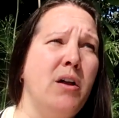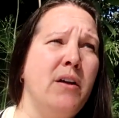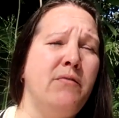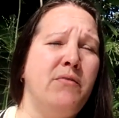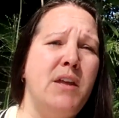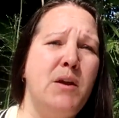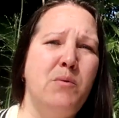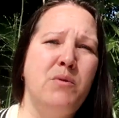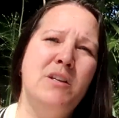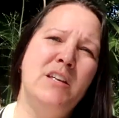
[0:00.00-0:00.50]
if
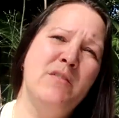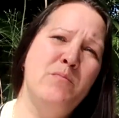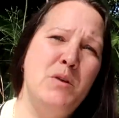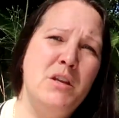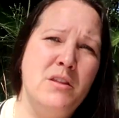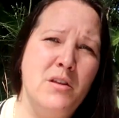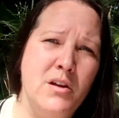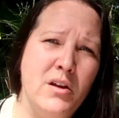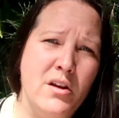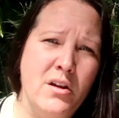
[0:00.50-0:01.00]
they would give me
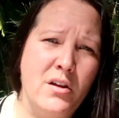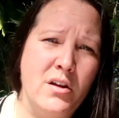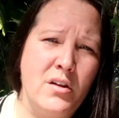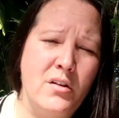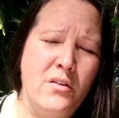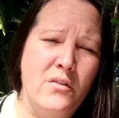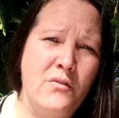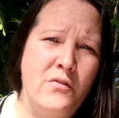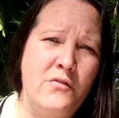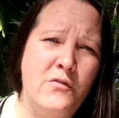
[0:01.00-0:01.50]
the
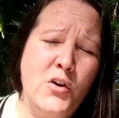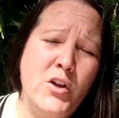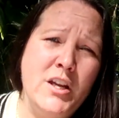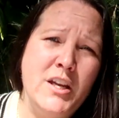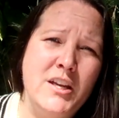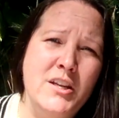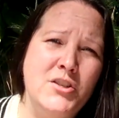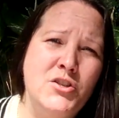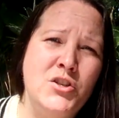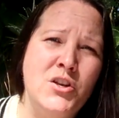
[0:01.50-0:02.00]

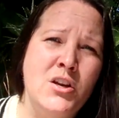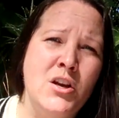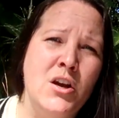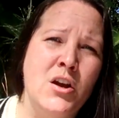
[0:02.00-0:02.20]
footage,